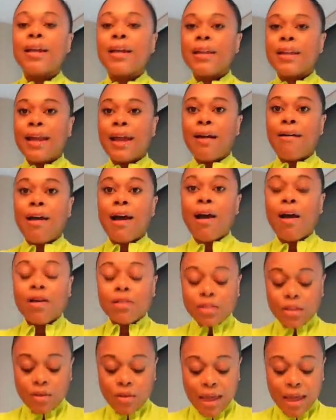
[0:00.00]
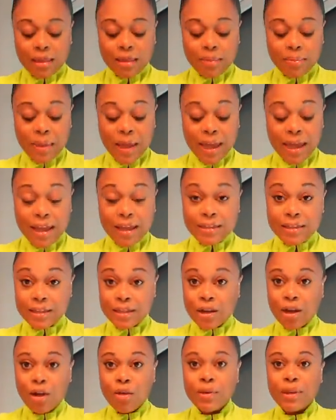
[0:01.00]
Now, I also got the pants
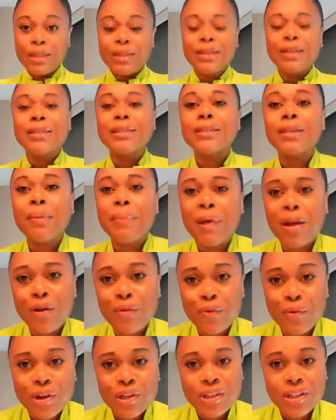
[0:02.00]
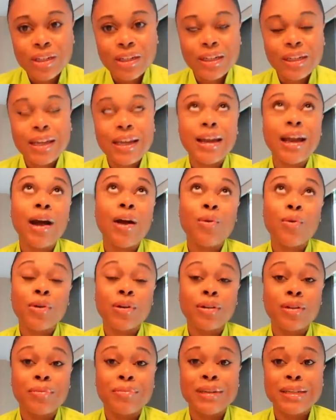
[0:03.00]
to go with this, but unfortunately, I
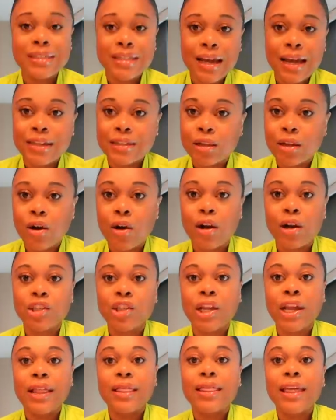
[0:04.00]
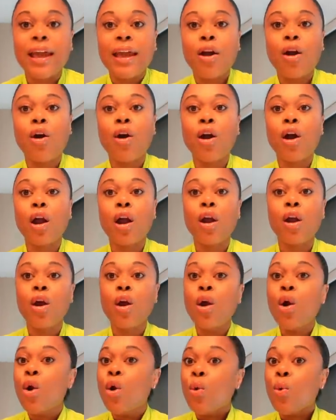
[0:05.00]
ordered them in a size large and they are
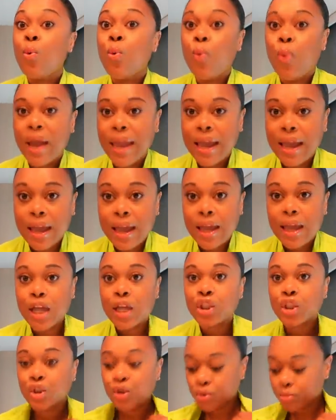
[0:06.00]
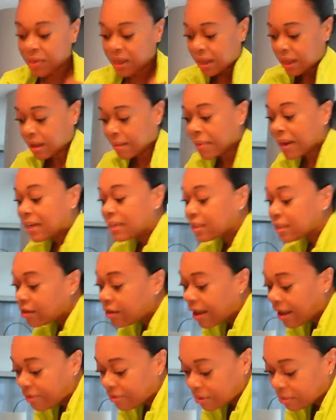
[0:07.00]
way too big, but I
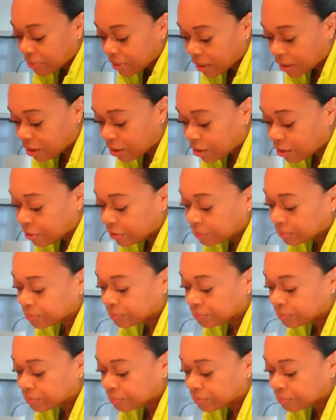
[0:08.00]
still have them here